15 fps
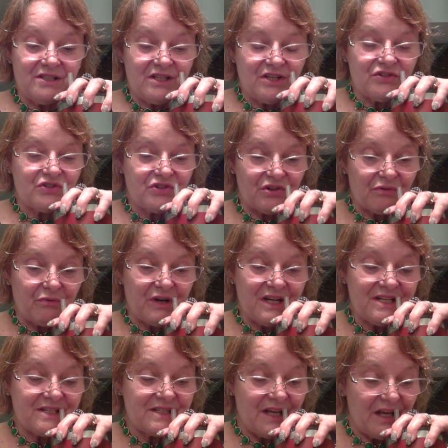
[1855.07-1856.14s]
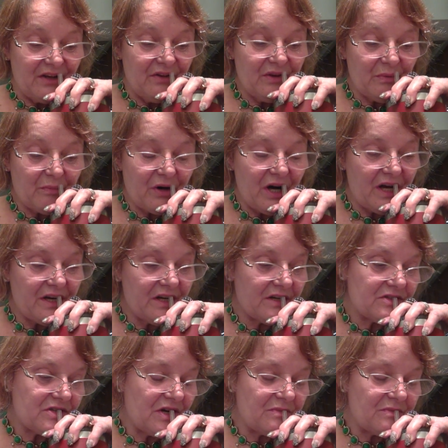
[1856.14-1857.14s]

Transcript: just to resell the products